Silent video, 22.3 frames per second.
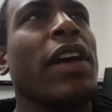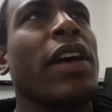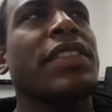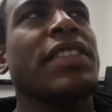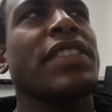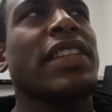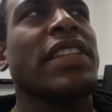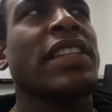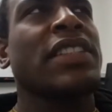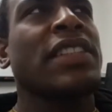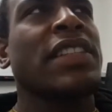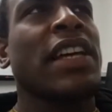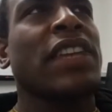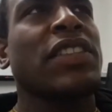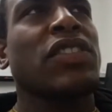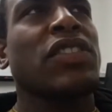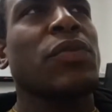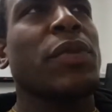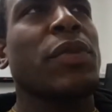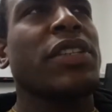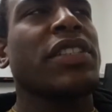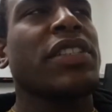it's not
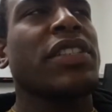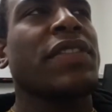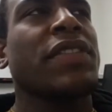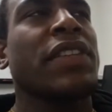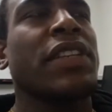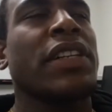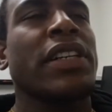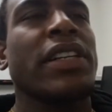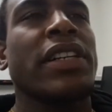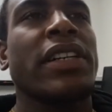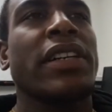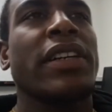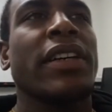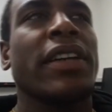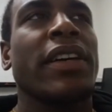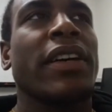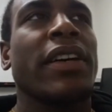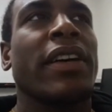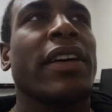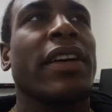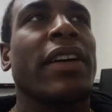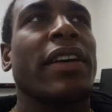so much of a,
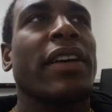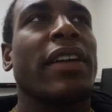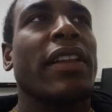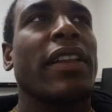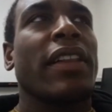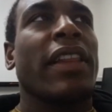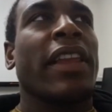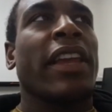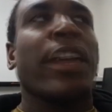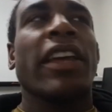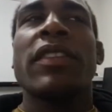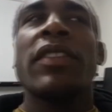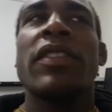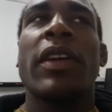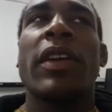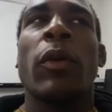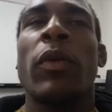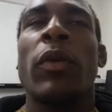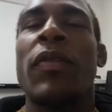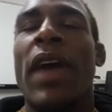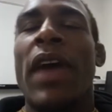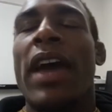like, it's like
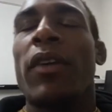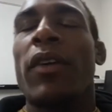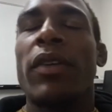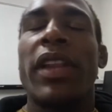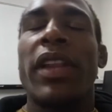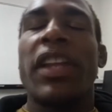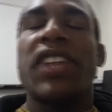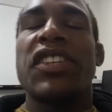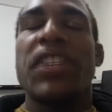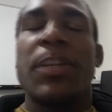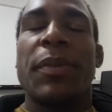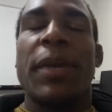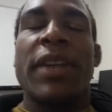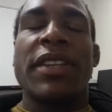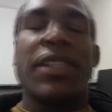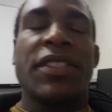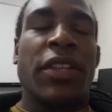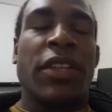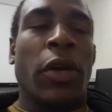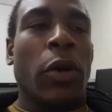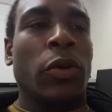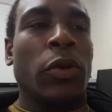we've had a relationship as
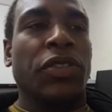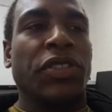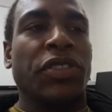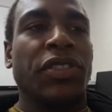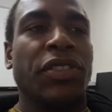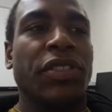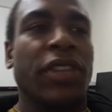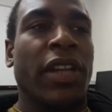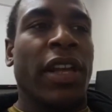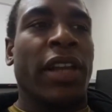coach